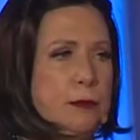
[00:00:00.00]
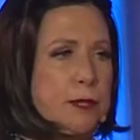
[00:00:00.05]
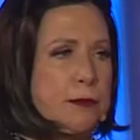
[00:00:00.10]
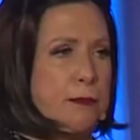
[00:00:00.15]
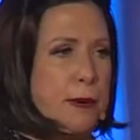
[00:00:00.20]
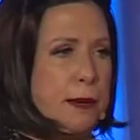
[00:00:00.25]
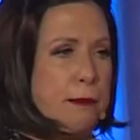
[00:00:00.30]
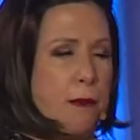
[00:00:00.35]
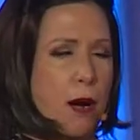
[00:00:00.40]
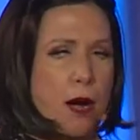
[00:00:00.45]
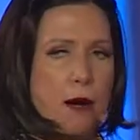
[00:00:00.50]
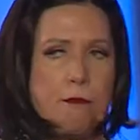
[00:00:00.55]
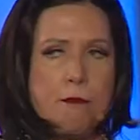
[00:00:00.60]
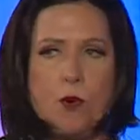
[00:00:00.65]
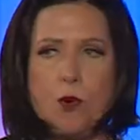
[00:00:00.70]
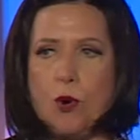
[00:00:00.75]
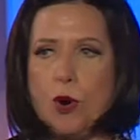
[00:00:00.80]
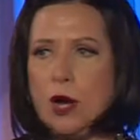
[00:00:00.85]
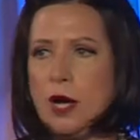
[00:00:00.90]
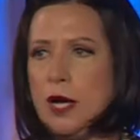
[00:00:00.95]
with my mom
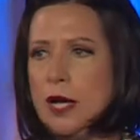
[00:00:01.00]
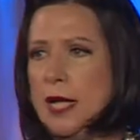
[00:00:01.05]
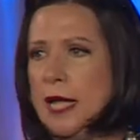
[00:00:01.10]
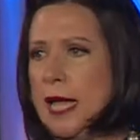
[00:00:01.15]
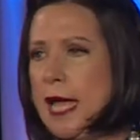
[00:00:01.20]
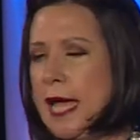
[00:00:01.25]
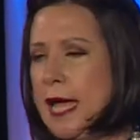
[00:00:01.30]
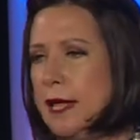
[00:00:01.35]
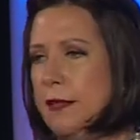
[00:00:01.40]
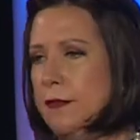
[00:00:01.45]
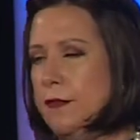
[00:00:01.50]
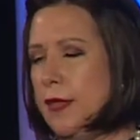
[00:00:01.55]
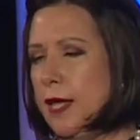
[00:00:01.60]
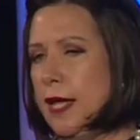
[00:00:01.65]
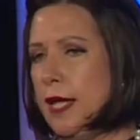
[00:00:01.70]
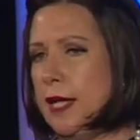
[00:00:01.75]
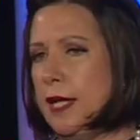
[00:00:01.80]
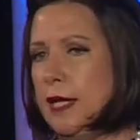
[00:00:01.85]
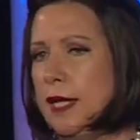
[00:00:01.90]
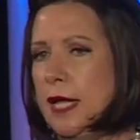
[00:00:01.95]
more. And
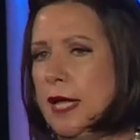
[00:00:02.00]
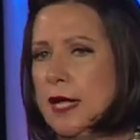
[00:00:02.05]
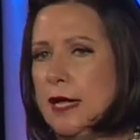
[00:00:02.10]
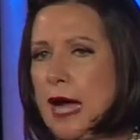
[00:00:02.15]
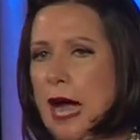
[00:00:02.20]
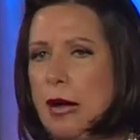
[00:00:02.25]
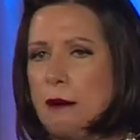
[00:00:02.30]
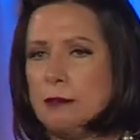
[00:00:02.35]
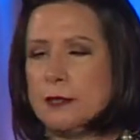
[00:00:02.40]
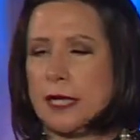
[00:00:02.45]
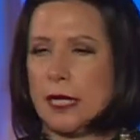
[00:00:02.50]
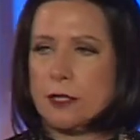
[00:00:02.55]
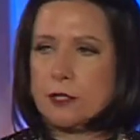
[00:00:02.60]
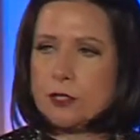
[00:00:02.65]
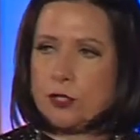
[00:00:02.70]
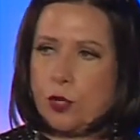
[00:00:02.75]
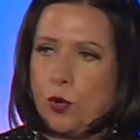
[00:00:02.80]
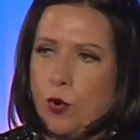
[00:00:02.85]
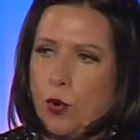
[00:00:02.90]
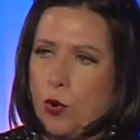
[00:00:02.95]
then I was out of
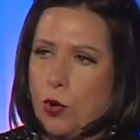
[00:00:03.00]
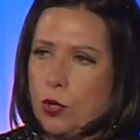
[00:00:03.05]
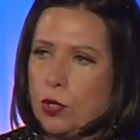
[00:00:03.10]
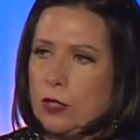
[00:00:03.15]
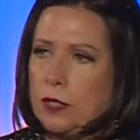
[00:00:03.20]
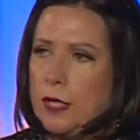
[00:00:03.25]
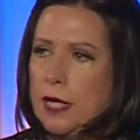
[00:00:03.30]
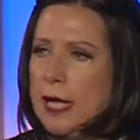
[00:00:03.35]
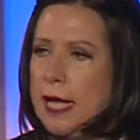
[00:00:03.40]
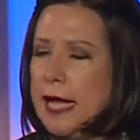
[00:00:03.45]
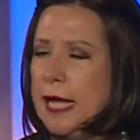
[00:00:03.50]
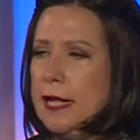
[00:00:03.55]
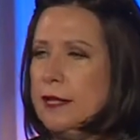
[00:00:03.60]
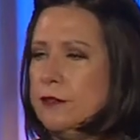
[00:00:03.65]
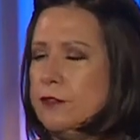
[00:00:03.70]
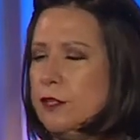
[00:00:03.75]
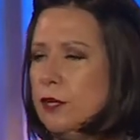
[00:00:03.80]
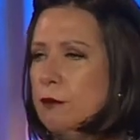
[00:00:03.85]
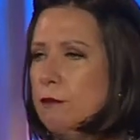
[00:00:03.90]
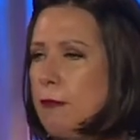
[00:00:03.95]
school. And
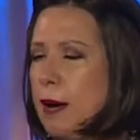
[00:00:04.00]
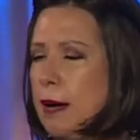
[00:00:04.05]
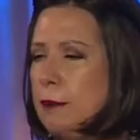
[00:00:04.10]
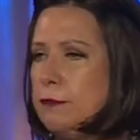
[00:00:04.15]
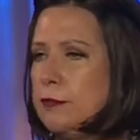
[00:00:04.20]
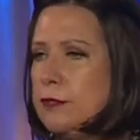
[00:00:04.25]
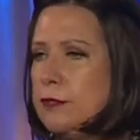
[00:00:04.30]
so mom